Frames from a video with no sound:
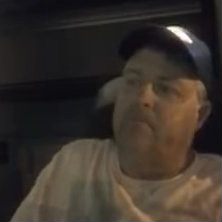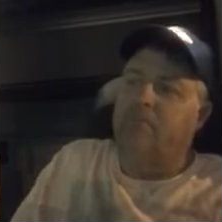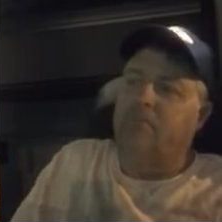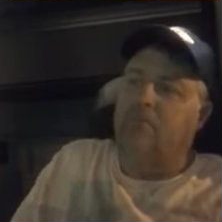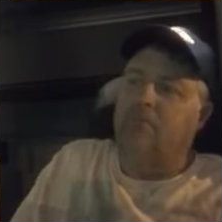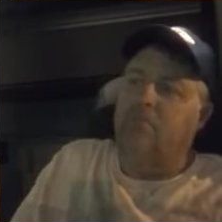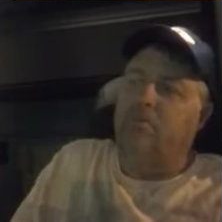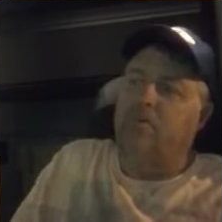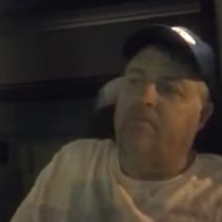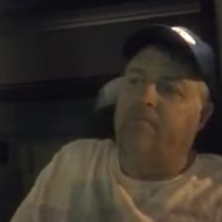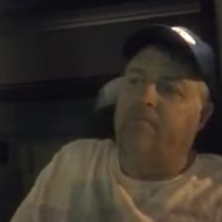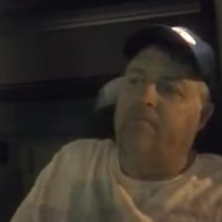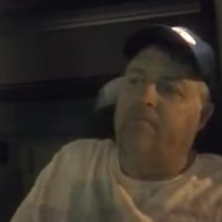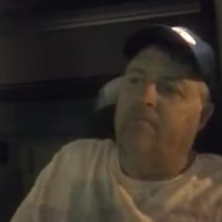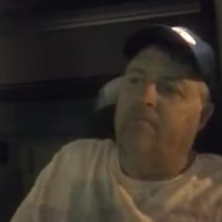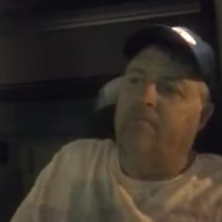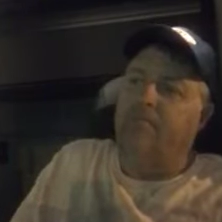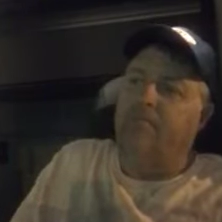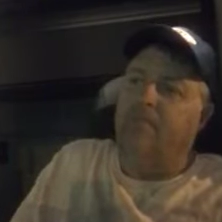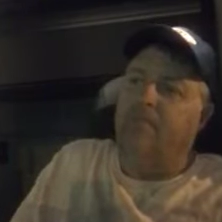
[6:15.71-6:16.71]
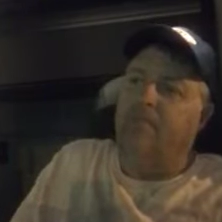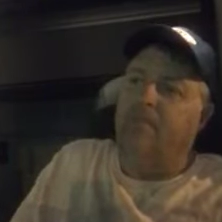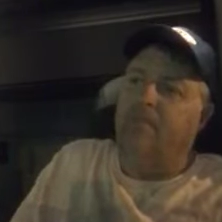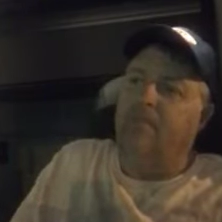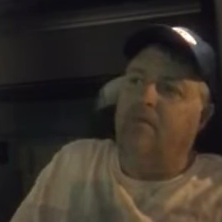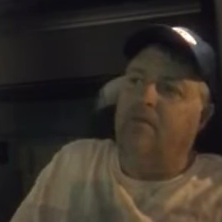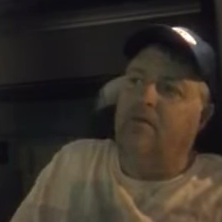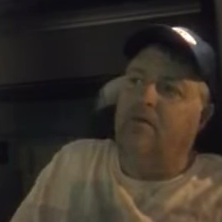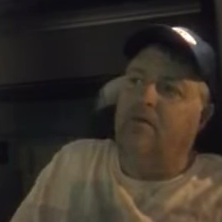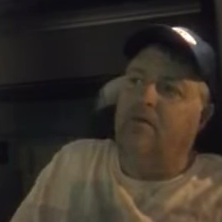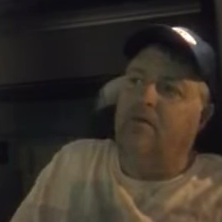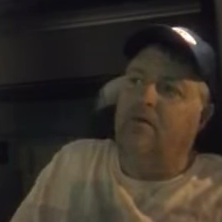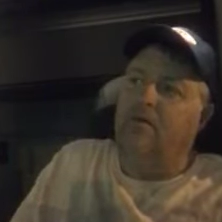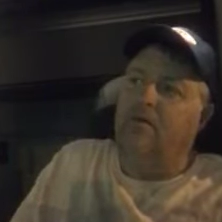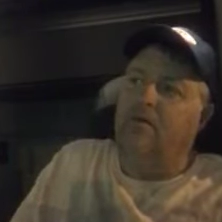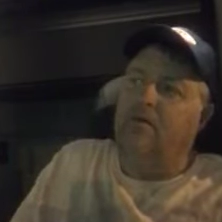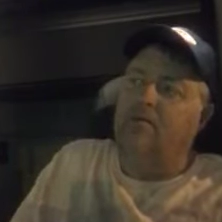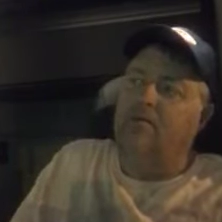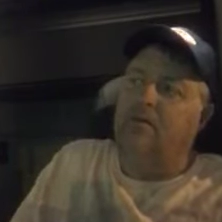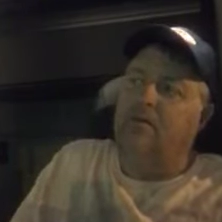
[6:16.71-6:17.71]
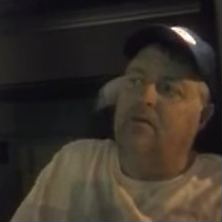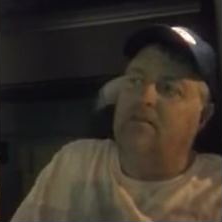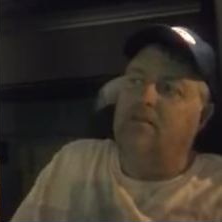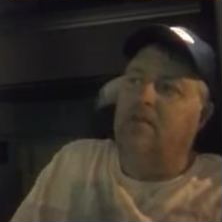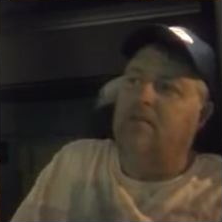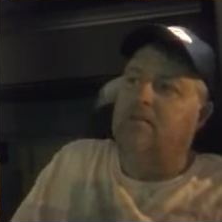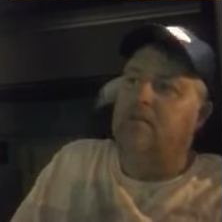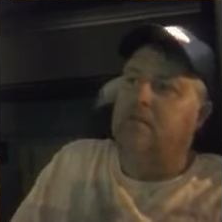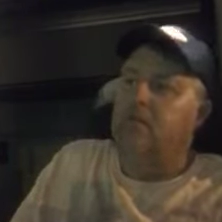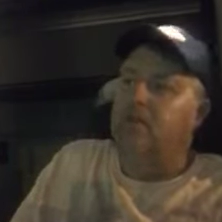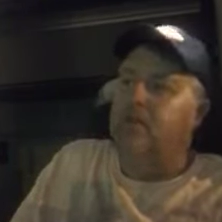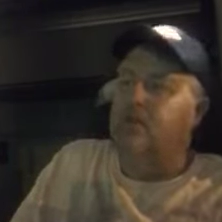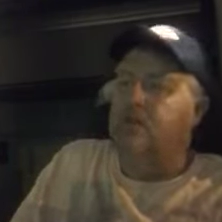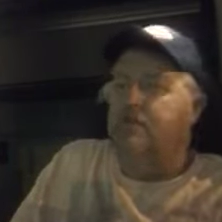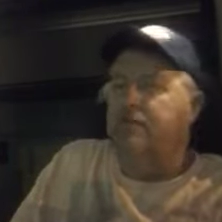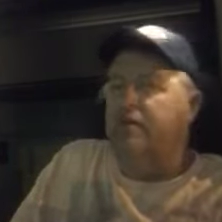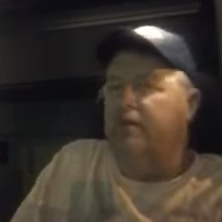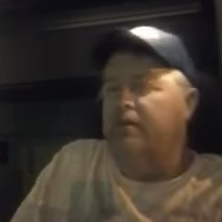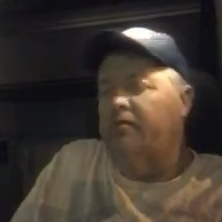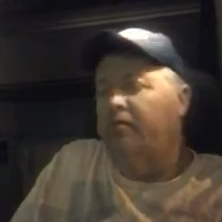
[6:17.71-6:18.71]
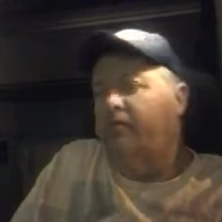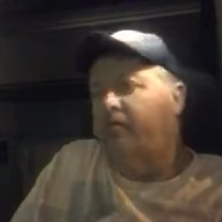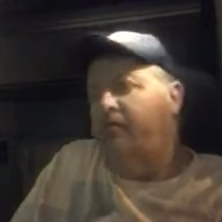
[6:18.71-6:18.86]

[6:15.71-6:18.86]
So I think that's the luck of it.